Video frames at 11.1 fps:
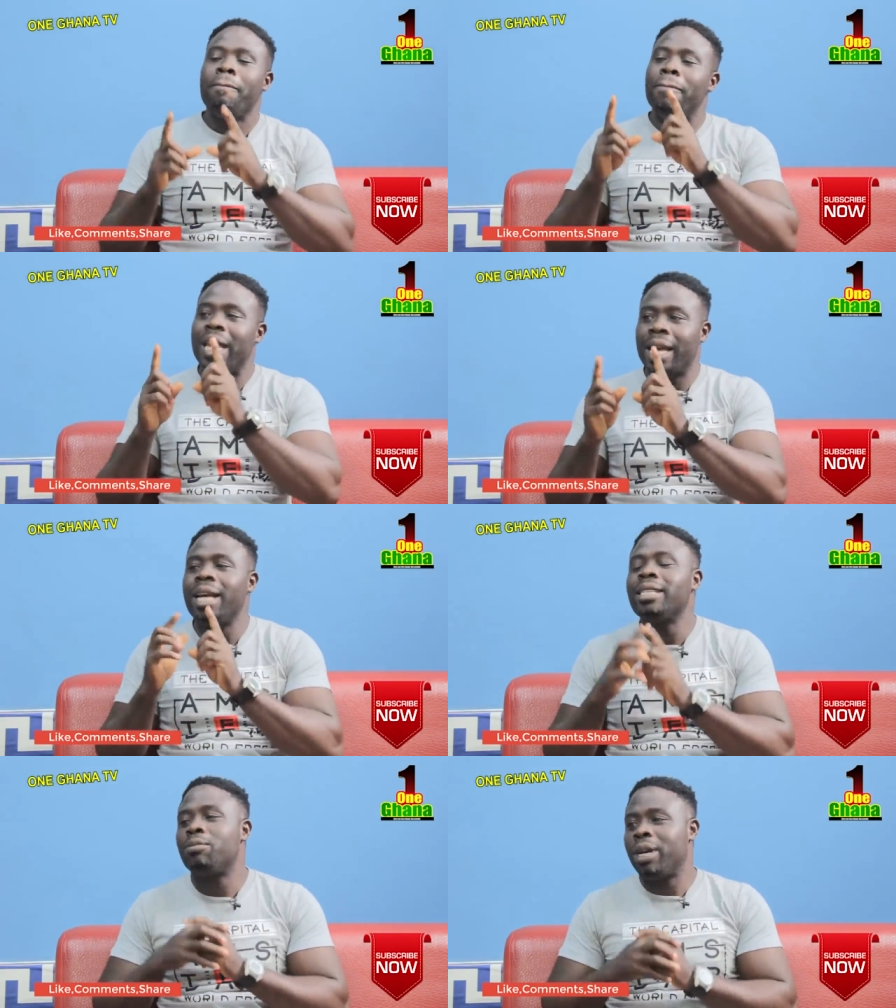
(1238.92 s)
may
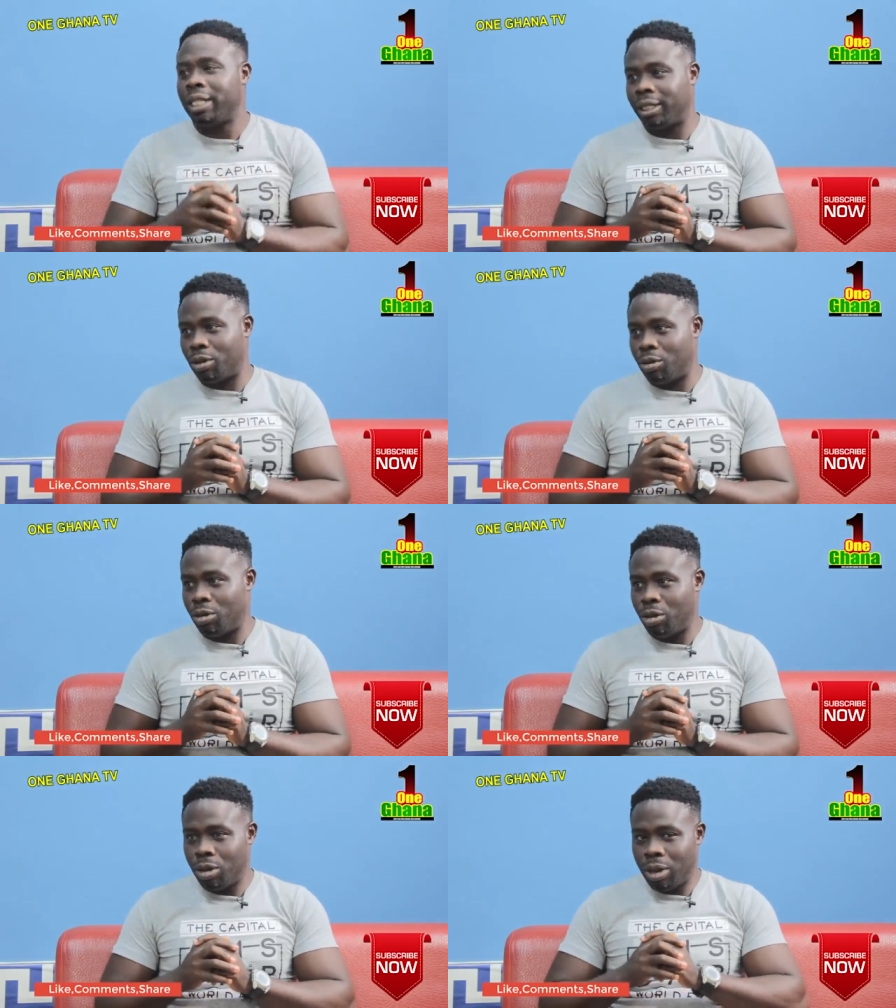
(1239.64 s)
cast a matro.
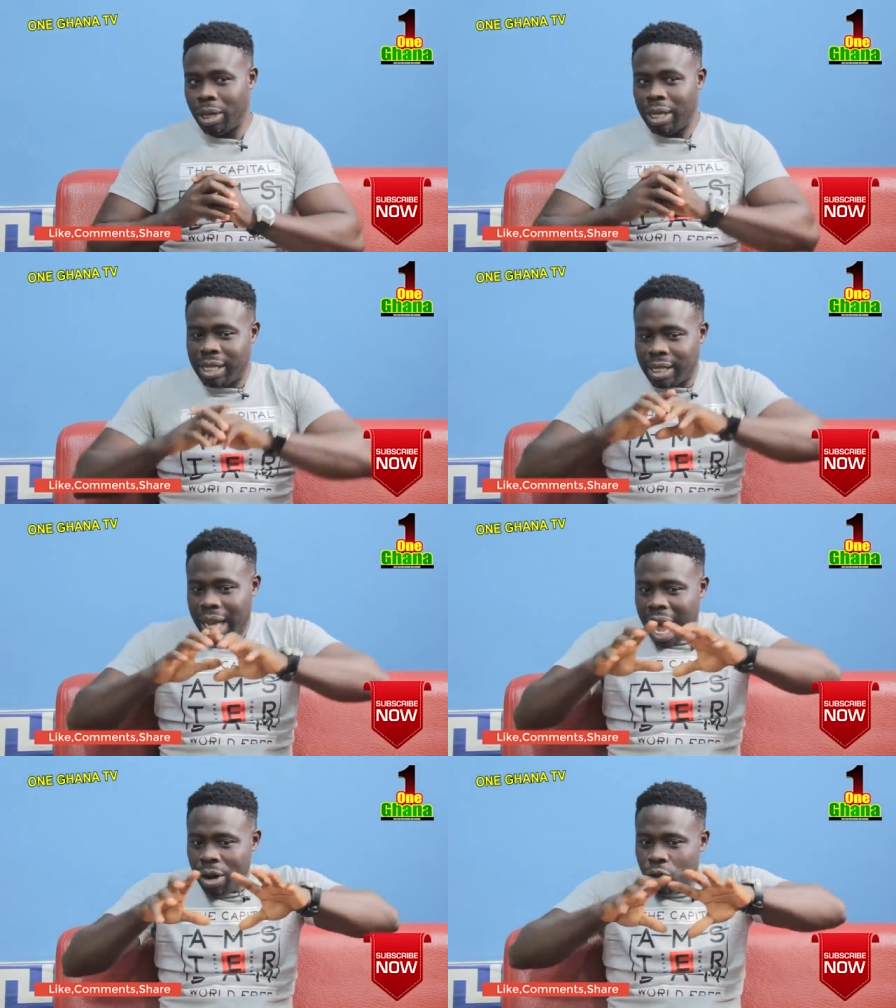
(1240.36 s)

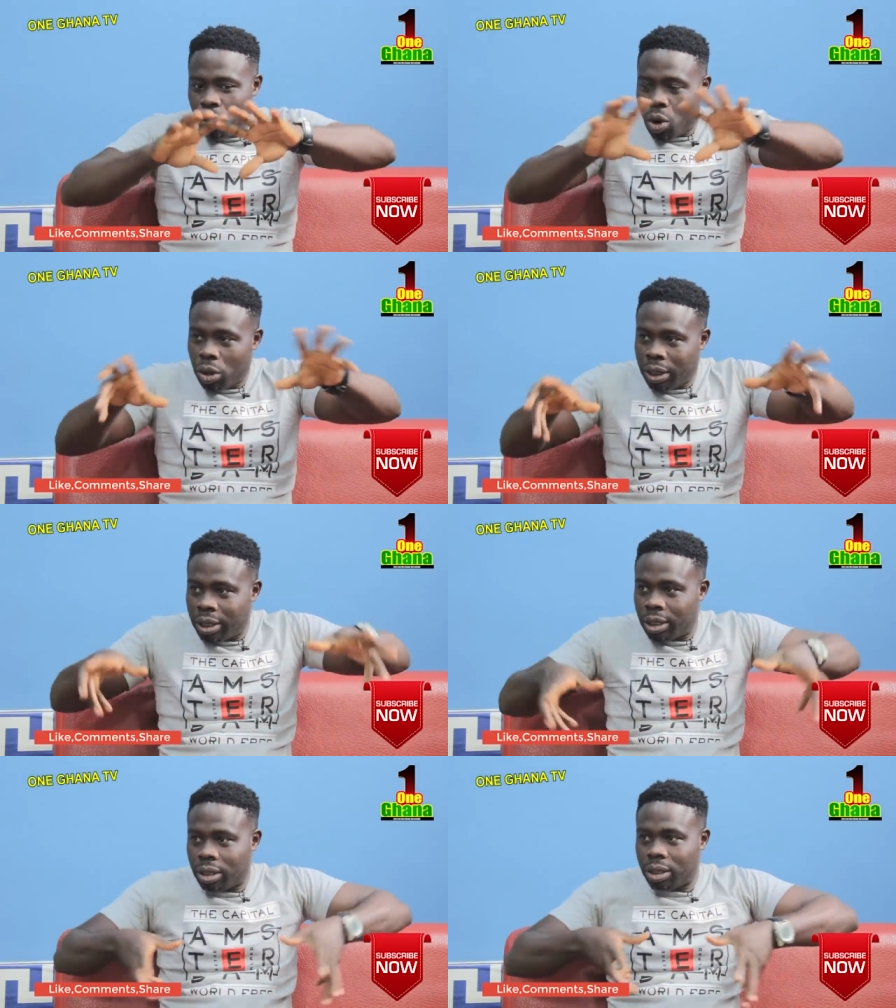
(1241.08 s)
Sad
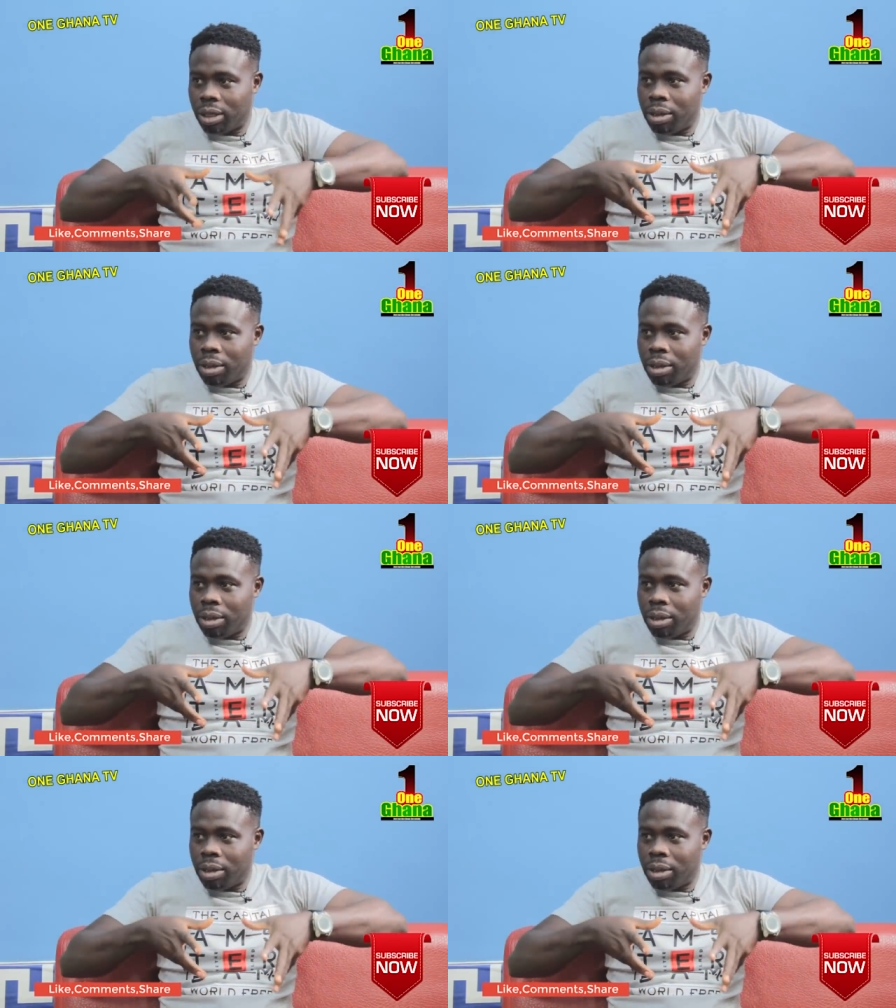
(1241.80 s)
dose